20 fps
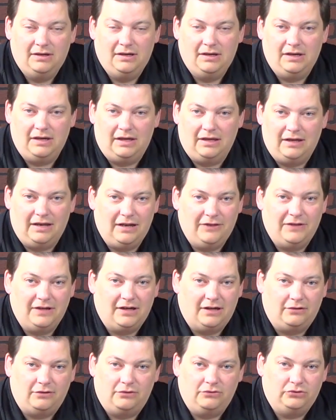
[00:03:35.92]
and anything
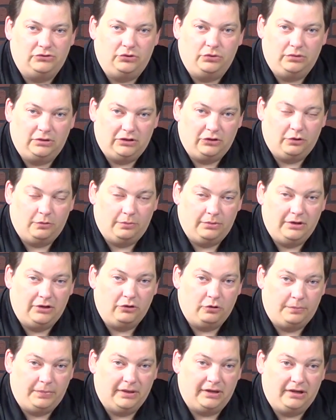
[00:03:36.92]
close to it,
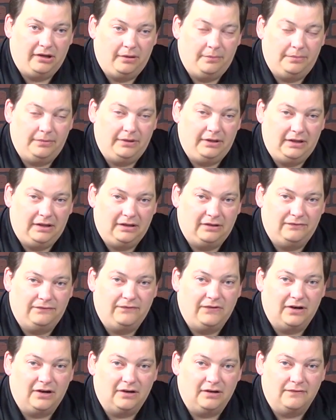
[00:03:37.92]
it'll pick up. It's
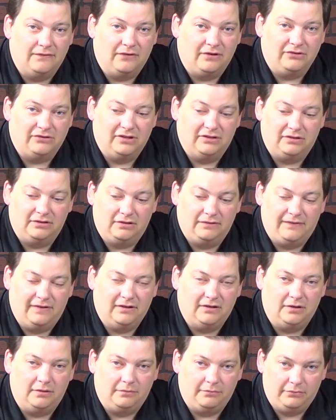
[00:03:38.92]
very, very sensitive. I'm
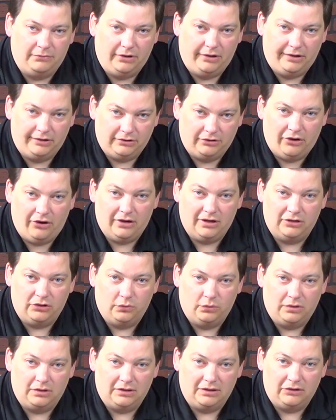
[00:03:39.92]
going to talk into
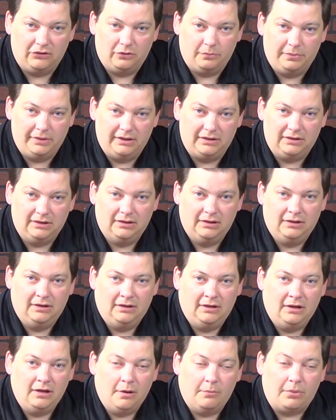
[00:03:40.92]
one in a little bit.
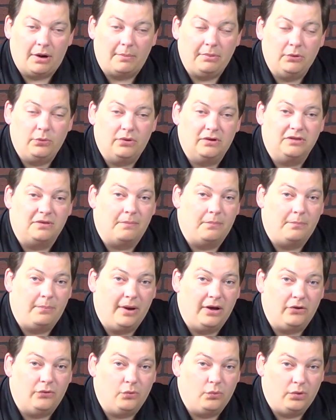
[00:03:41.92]
Probably one of the
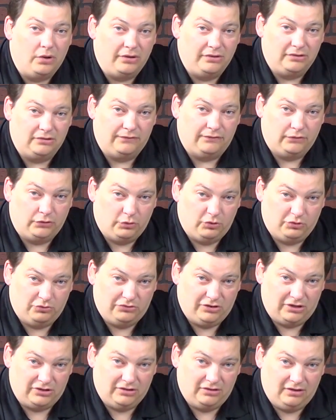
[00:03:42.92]
better ones for noise
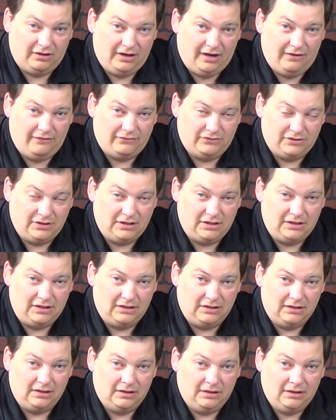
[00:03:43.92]
rejection that I've seen,